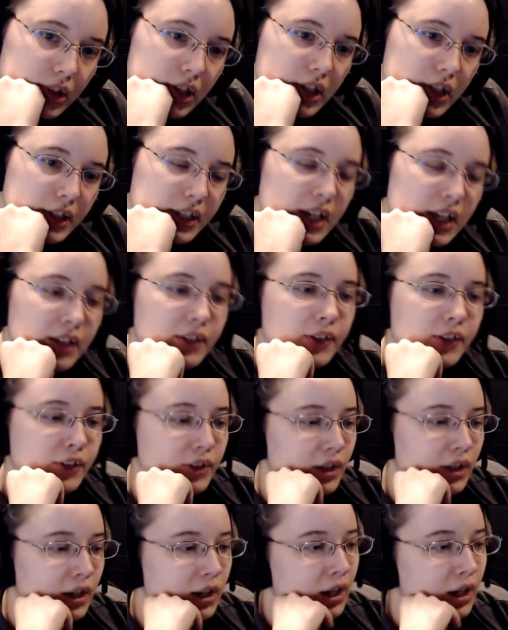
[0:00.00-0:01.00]
Yeah, it's
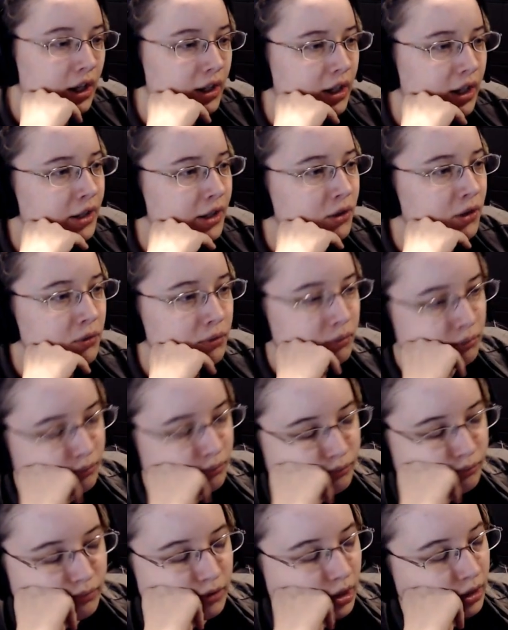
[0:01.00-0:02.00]
I
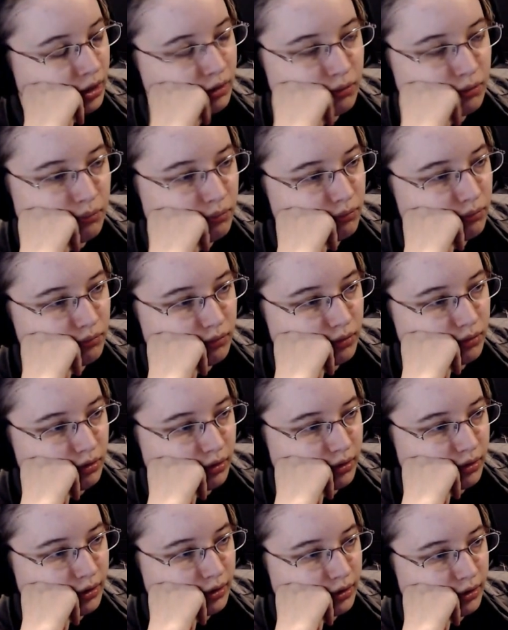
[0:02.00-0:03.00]
don't.
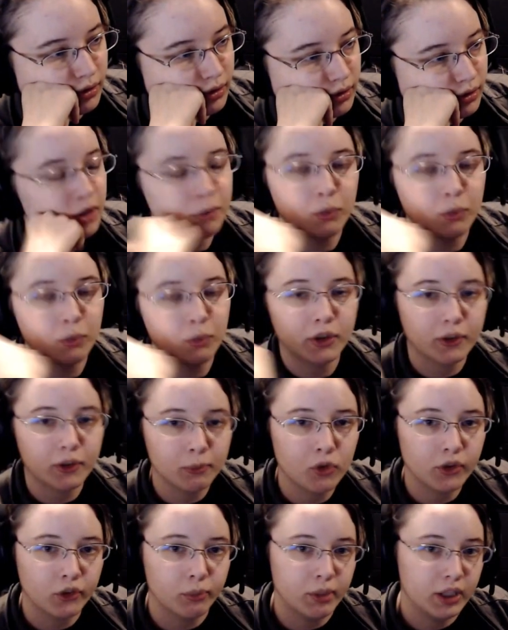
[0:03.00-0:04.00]
See, what's important
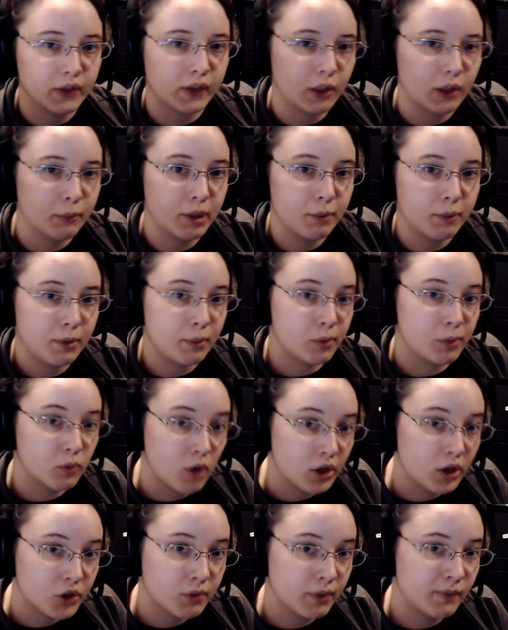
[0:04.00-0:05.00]
to me is how many people
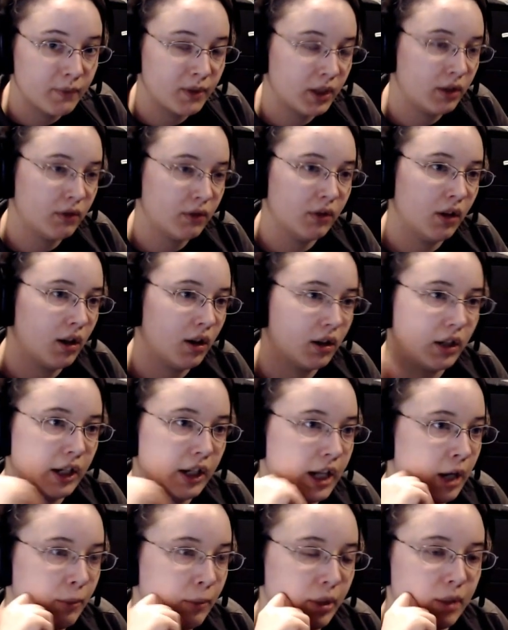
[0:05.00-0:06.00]
watch my video, not
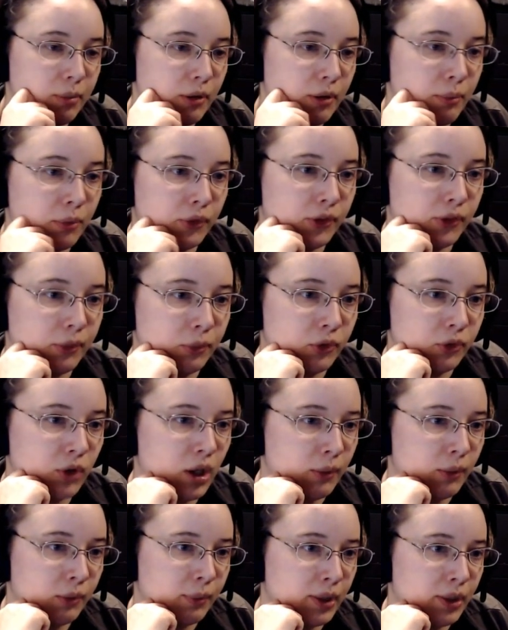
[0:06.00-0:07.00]
how many people
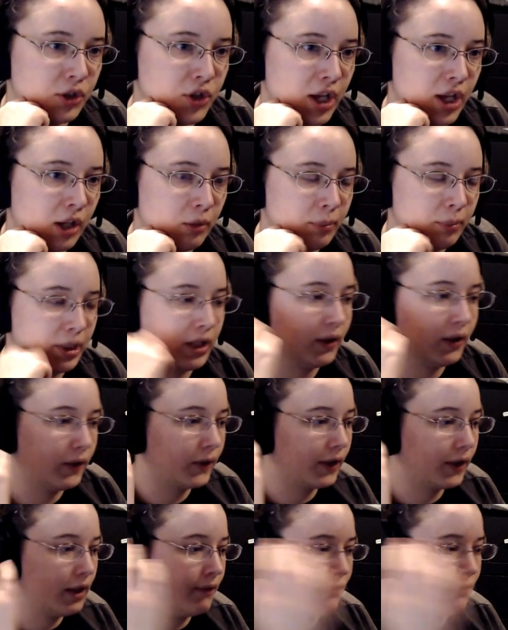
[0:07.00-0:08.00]
subscribe to my channel,
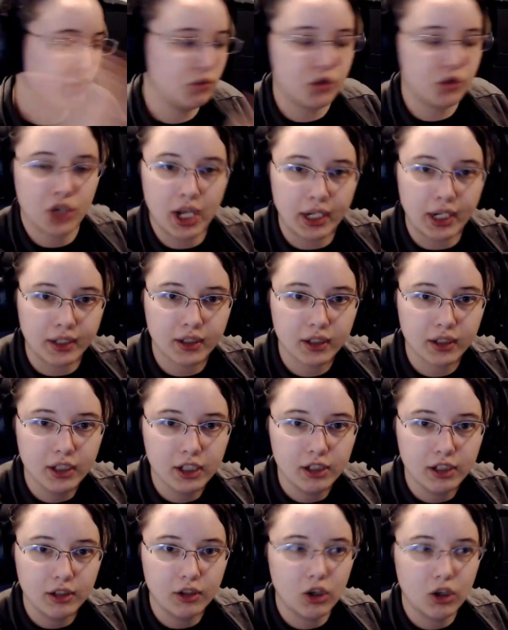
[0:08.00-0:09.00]
because if you check,
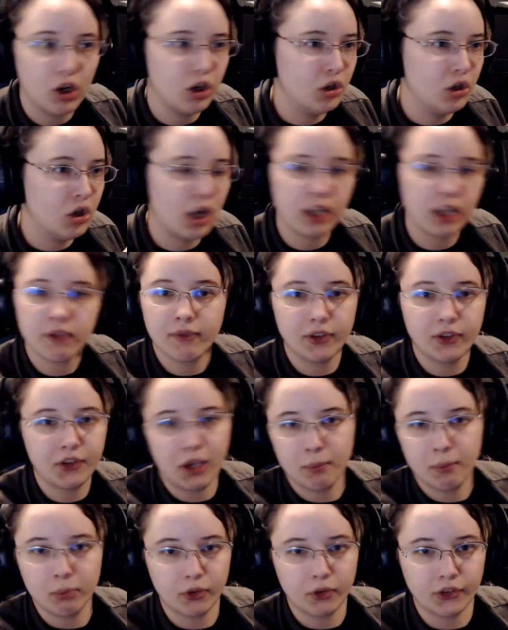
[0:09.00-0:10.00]
not even
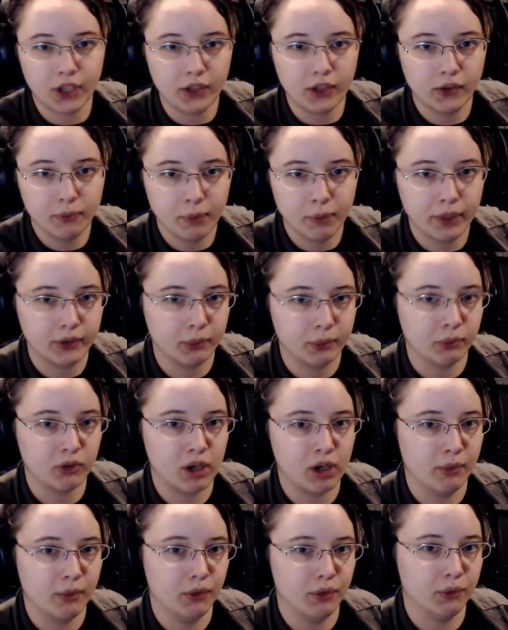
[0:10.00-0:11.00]
10% of my
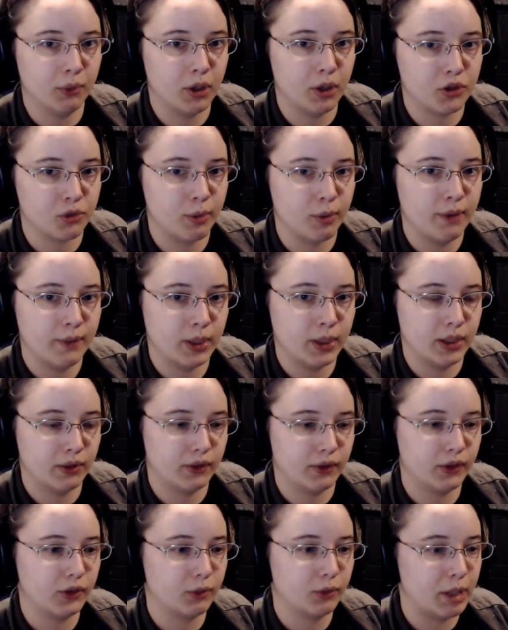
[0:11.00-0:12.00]
subscribers watch my
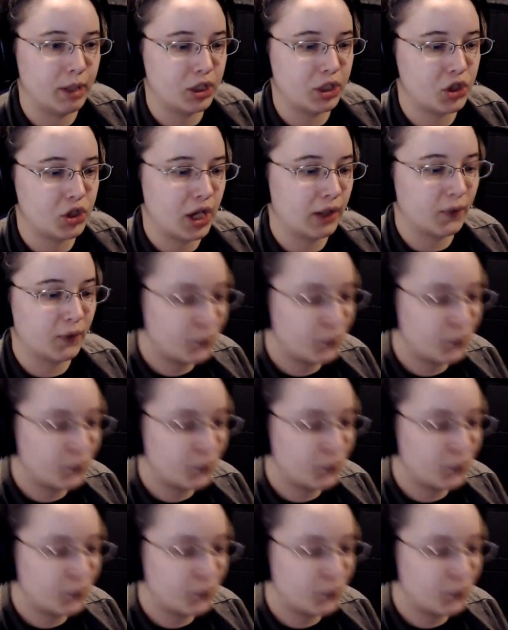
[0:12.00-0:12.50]
videos. My channel,